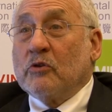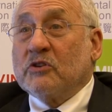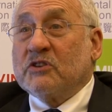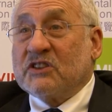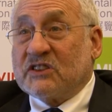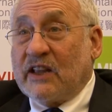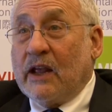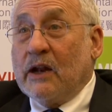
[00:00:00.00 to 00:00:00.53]

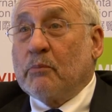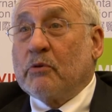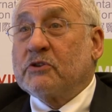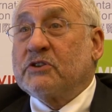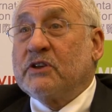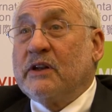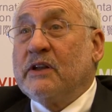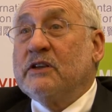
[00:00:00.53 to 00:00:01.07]
sustainable
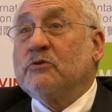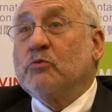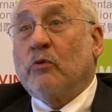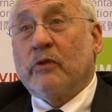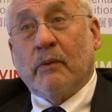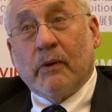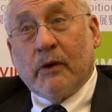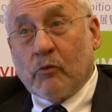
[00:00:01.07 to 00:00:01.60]
cities? Will
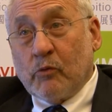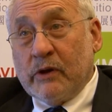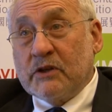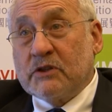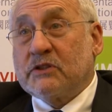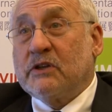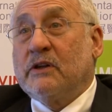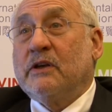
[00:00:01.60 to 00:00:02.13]
they be
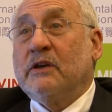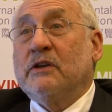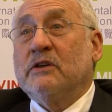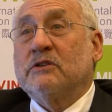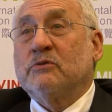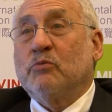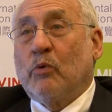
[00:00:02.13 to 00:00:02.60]
green cities?